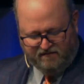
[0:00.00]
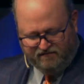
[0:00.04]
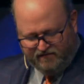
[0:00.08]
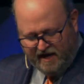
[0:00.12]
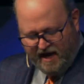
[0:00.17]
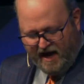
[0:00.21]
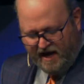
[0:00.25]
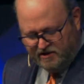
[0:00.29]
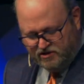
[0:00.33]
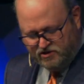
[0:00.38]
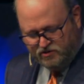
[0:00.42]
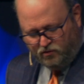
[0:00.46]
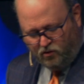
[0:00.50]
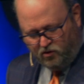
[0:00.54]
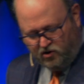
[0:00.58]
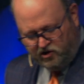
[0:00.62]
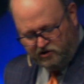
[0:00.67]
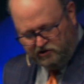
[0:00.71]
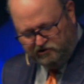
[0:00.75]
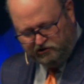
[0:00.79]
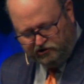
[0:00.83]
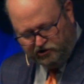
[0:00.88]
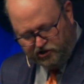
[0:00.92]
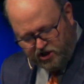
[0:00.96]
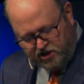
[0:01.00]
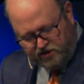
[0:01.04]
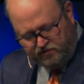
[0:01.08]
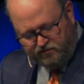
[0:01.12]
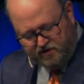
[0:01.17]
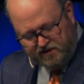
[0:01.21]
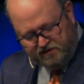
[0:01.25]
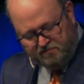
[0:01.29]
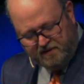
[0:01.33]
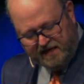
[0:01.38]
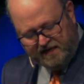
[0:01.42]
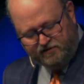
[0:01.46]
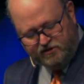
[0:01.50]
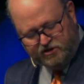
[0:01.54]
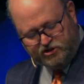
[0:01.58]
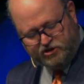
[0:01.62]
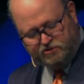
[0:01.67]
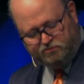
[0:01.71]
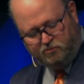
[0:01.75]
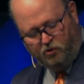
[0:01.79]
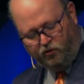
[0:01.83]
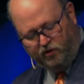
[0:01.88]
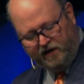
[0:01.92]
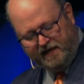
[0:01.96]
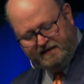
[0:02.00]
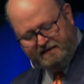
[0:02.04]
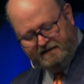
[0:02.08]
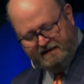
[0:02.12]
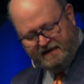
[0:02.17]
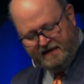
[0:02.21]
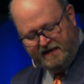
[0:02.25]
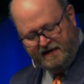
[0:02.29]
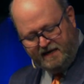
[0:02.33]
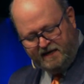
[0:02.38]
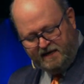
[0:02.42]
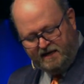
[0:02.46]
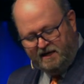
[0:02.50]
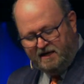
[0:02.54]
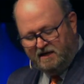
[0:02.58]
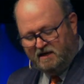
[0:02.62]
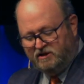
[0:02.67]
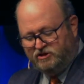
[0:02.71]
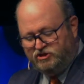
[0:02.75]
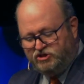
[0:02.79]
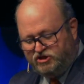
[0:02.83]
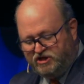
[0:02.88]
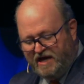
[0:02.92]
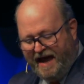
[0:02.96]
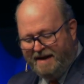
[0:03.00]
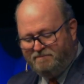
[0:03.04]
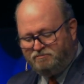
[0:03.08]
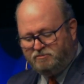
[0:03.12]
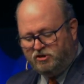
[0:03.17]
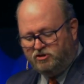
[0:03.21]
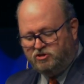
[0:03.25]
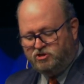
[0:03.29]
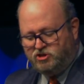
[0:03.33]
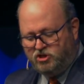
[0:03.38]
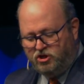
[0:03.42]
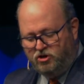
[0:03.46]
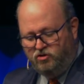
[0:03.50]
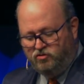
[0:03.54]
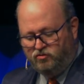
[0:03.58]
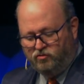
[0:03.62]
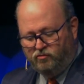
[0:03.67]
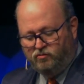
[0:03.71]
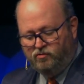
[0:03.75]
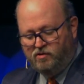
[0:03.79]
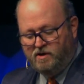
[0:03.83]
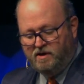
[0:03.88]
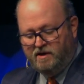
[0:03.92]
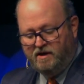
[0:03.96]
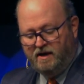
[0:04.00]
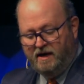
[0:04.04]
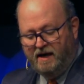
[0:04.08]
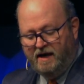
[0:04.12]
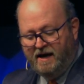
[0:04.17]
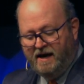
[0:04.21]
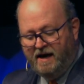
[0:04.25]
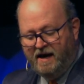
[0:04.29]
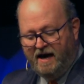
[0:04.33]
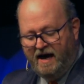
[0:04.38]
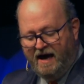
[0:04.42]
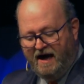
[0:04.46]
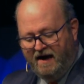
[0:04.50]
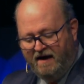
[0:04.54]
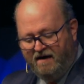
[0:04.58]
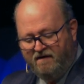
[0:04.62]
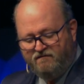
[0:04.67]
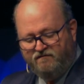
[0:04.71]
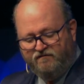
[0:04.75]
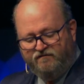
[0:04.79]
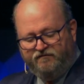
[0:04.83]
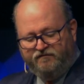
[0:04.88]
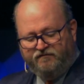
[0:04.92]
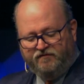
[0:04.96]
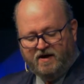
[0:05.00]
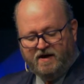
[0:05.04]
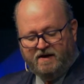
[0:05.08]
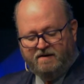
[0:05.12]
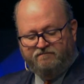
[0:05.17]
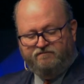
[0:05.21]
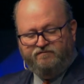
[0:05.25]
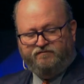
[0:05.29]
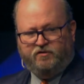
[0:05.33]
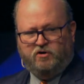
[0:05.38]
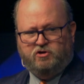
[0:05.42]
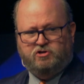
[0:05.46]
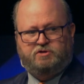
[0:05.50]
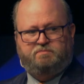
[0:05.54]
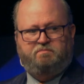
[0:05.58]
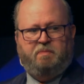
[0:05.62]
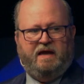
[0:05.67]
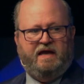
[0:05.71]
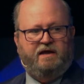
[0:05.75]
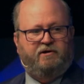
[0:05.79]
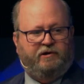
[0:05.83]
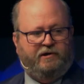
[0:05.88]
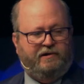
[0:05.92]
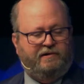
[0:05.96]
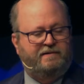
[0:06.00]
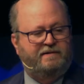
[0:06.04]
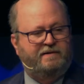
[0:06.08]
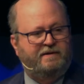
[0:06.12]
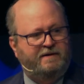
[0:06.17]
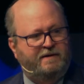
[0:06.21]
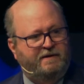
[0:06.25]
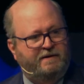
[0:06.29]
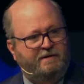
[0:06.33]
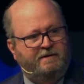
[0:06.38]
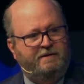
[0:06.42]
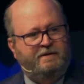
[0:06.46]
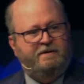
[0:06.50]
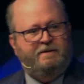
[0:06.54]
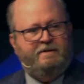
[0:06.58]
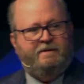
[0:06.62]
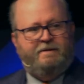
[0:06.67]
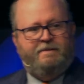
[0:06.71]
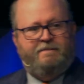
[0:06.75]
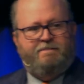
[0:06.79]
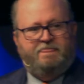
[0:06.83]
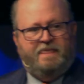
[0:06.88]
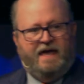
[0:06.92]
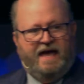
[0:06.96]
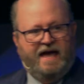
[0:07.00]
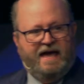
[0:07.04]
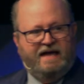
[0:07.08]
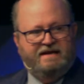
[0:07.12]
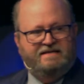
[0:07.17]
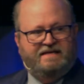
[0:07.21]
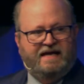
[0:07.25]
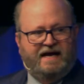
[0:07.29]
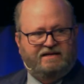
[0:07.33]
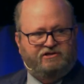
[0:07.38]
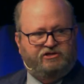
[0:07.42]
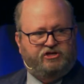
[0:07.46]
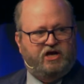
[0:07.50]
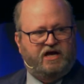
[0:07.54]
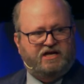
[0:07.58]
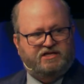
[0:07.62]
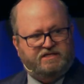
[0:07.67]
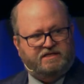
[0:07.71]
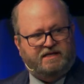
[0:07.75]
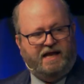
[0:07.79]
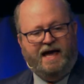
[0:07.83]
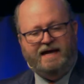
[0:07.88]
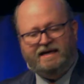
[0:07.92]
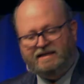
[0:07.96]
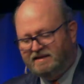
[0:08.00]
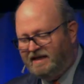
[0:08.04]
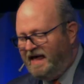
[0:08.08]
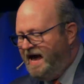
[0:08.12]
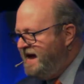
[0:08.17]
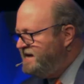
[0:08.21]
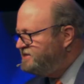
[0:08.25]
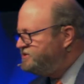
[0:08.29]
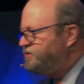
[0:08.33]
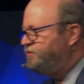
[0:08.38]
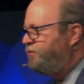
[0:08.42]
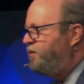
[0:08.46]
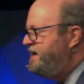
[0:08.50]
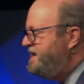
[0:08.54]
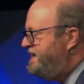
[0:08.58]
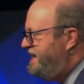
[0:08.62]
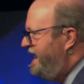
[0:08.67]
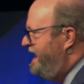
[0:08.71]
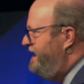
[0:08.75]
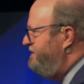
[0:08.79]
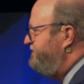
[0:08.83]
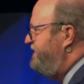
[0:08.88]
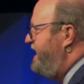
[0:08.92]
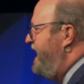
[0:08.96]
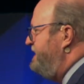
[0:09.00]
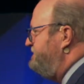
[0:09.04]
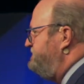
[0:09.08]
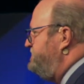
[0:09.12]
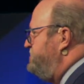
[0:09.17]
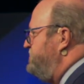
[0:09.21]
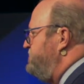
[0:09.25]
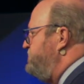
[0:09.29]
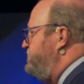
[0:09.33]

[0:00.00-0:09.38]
of God's Word. Look with me this morning at chapter 2 of 1 Peter. And just like last week, I've got to